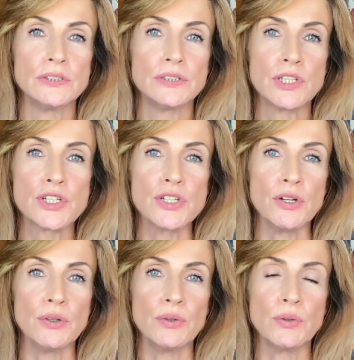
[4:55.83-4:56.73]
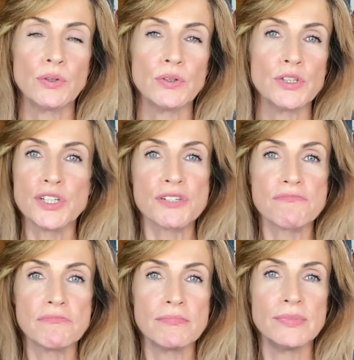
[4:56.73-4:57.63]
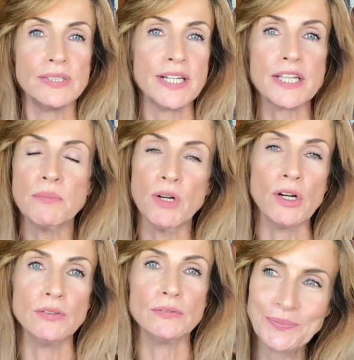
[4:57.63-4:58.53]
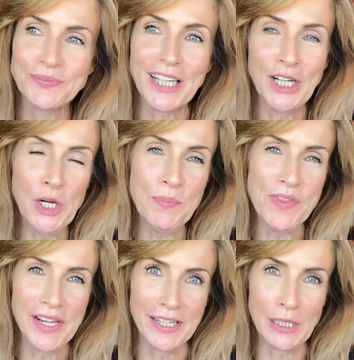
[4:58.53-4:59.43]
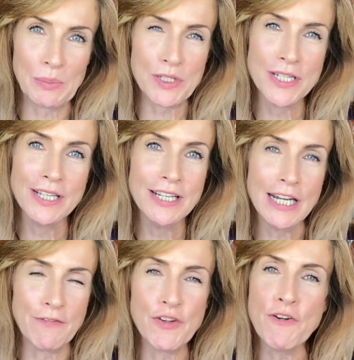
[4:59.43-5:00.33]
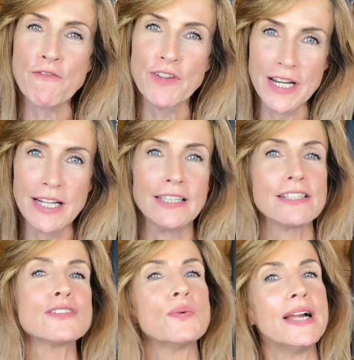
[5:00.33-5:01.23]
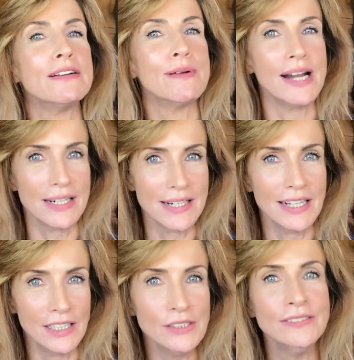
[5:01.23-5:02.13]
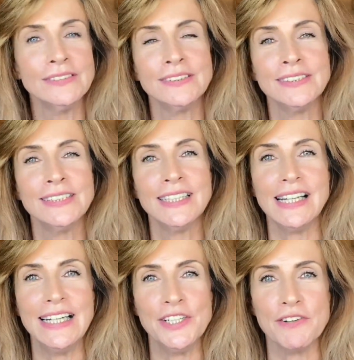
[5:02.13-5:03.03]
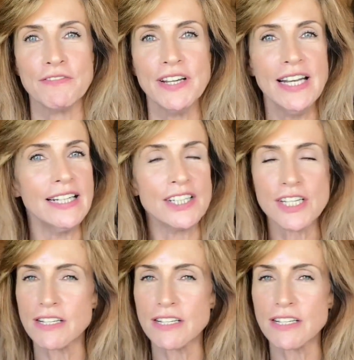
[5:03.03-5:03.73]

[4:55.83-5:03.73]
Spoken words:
So just let them go. I hope that helps. If you're feeling this way right now, and you're feeling just